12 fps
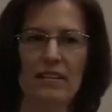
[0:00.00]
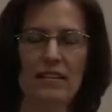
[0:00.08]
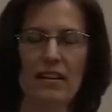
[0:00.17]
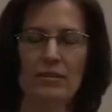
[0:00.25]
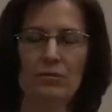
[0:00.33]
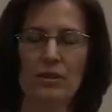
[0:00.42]

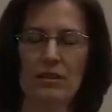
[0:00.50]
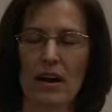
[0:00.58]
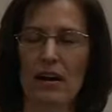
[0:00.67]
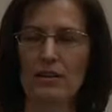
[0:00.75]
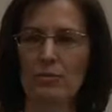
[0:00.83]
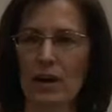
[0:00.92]
As we
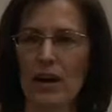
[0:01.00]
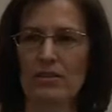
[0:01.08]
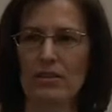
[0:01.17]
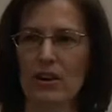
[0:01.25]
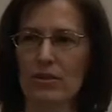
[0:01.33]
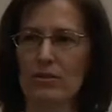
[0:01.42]
talked about
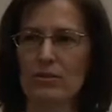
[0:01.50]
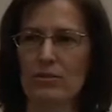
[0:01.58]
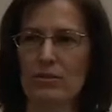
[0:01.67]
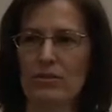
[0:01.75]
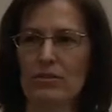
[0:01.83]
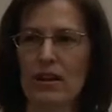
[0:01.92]
charter
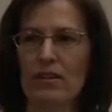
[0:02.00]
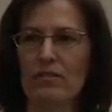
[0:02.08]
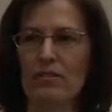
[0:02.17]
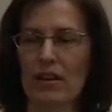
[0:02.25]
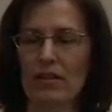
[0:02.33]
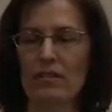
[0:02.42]
schools, I
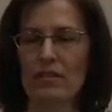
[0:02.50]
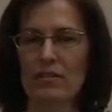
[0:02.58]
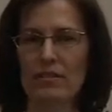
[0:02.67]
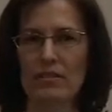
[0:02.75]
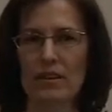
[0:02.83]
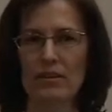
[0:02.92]
felt
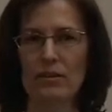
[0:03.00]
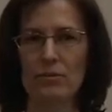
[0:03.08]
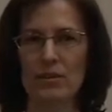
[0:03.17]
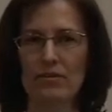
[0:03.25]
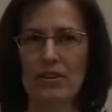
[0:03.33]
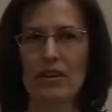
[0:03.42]
a
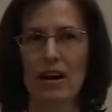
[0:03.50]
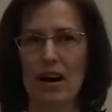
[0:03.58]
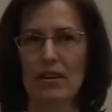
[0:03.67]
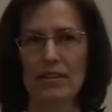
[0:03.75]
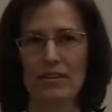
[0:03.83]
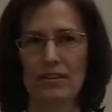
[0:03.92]
specific
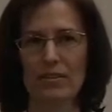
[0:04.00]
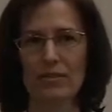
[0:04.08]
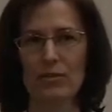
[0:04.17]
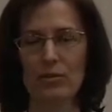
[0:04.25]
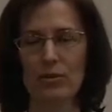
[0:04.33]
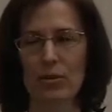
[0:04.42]
calling
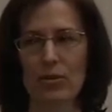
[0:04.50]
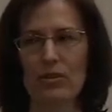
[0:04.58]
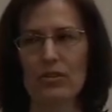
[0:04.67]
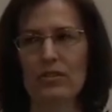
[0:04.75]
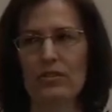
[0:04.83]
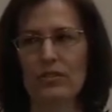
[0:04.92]
from the Lord
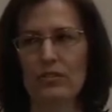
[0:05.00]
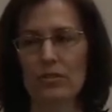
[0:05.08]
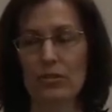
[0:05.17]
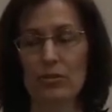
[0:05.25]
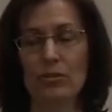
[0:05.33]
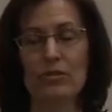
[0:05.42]

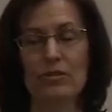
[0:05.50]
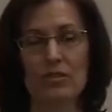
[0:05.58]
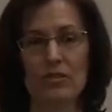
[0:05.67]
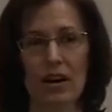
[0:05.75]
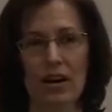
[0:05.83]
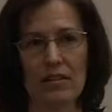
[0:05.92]
to
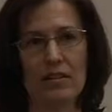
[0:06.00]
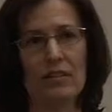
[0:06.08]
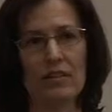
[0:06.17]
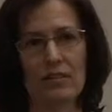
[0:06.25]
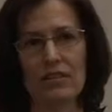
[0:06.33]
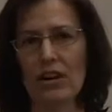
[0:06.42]
start
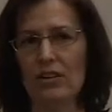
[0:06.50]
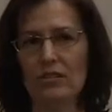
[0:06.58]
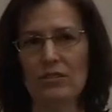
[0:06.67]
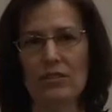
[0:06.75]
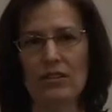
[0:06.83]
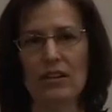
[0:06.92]
this charter
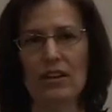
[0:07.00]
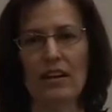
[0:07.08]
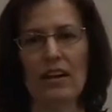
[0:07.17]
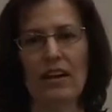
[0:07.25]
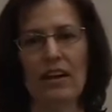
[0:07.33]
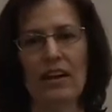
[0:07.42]
school.
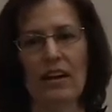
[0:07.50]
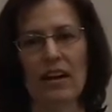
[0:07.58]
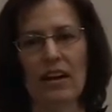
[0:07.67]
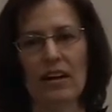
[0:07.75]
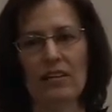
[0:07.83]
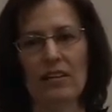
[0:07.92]

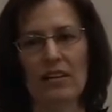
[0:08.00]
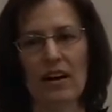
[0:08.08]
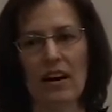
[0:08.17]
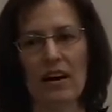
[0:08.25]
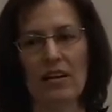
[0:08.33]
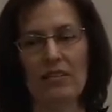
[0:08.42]
And
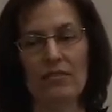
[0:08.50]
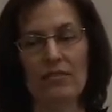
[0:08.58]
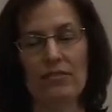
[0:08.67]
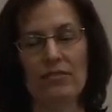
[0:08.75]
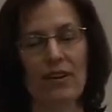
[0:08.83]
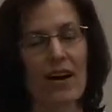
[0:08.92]
I
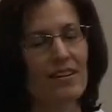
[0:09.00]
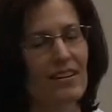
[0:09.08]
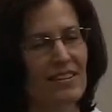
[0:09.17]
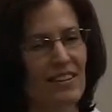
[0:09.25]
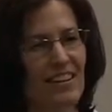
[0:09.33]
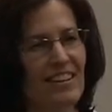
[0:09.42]
fought
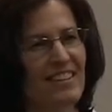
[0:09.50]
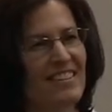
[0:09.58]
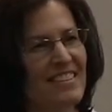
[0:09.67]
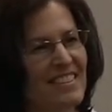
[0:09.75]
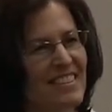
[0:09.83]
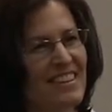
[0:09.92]
it.
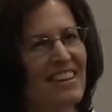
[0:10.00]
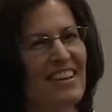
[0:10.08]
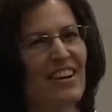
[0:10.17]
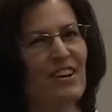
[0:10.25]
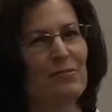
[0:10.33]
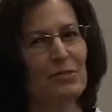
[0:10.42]

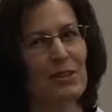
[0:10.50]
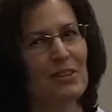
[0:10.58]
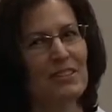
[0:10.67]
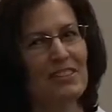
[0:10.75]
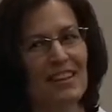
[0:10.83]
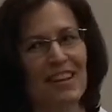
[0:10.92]
I'm sorry
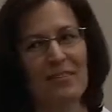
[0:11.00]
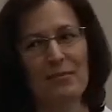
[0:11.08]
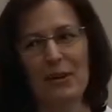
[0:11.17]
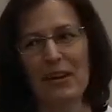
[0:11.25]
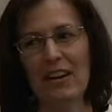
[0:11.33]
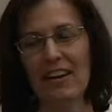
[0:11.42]
to say, but